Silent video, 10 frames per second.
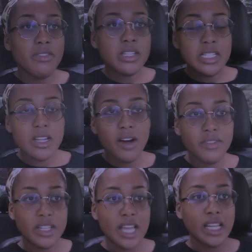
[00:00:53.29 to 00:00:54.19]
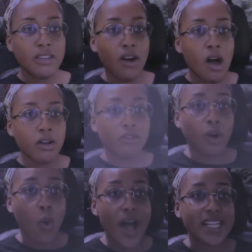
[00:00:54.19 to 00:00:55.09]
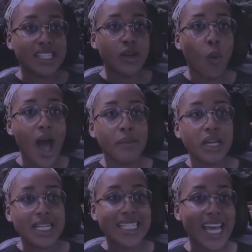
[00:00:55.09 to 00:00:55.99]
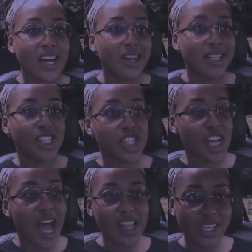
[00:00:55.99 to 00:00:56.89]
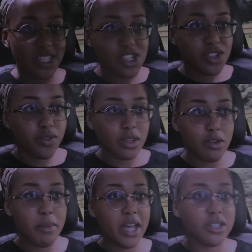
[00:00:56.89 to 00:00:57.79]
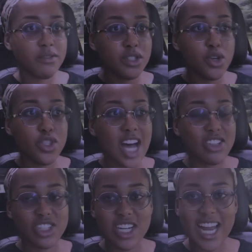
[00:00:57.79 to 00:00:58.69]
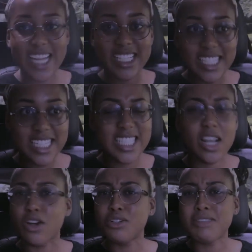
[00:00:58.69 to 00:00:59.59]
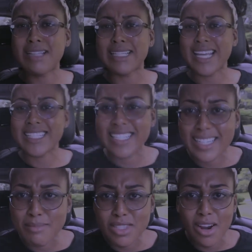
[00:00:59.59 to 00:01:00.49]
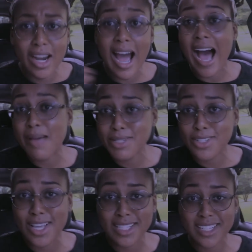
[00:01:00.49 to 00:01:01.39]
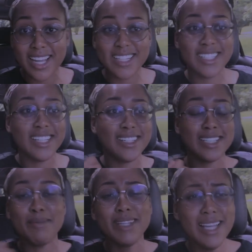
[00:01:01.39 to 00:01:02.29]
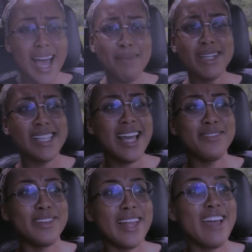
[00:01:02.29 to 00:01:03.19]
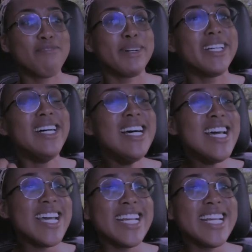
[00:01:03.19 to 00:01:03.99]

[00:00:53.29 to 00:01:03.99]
of the of the daily vlog request and why I'm going to take on this challenge for the remainder of 2019 or 2018. I'm sorry. I'm in 2019 because I'm I'm excited for life, but it